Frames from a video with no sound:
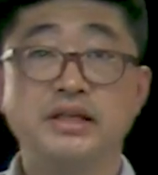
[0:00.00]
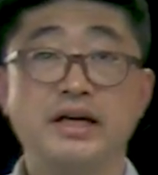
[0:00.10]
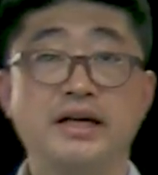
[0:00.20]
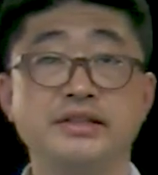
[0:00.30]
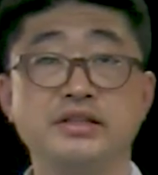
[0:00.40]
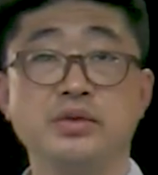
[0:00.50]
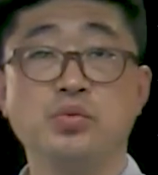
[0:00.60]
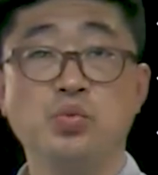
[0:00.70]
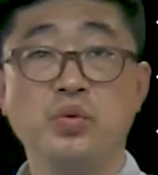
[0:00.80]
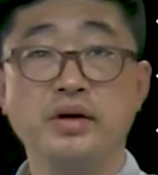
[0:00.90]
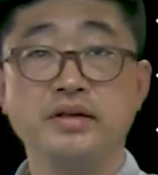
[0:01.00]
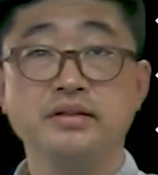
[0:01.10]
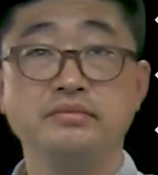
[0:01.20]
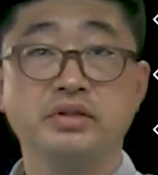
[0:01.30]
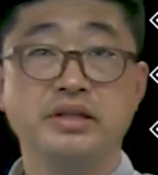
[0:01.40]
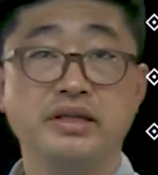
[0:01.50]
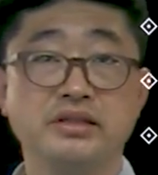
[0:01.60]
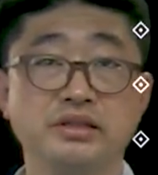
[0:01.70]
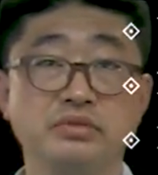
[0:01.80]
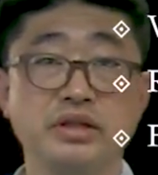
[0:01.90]
as a one modeling
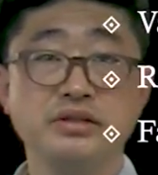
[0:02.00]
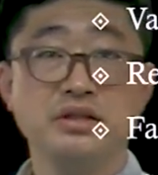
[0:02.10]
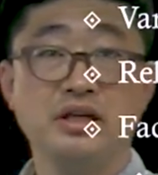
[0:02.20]
and simulation